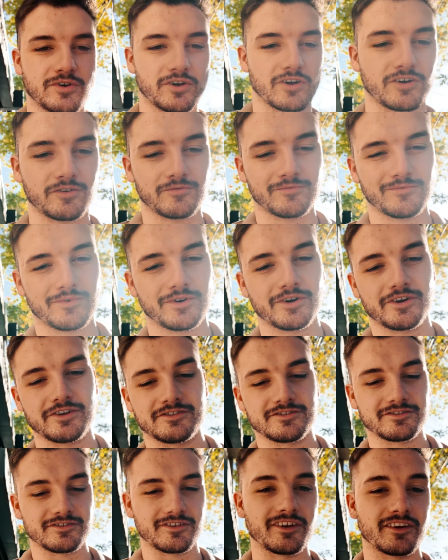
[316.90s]
problem where
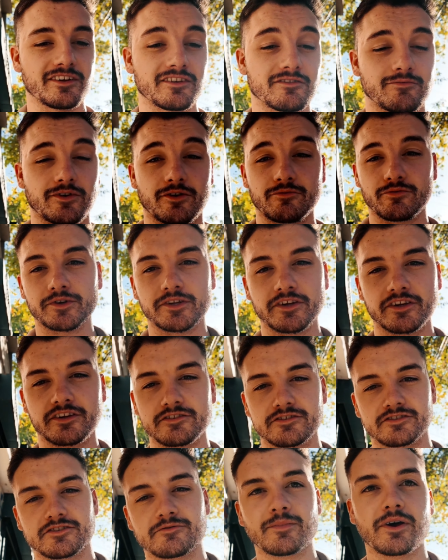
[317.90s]
it's like a
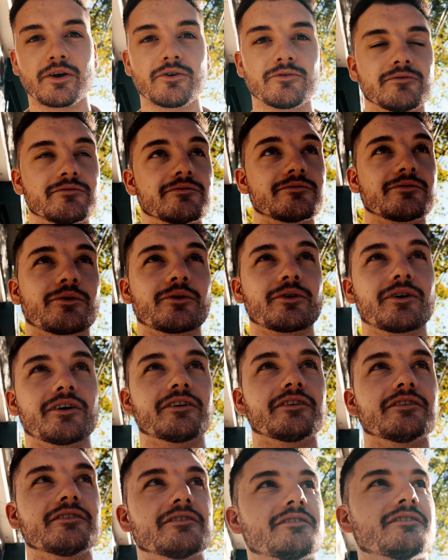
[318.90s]
ridiculous amount
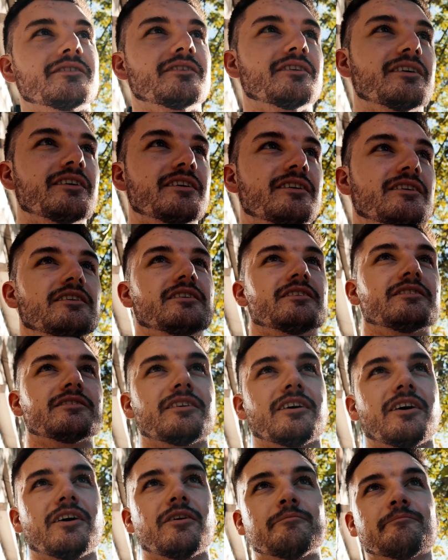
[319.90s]
for
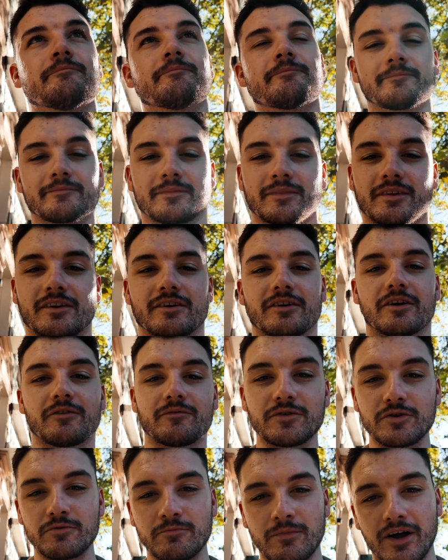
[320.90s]
a few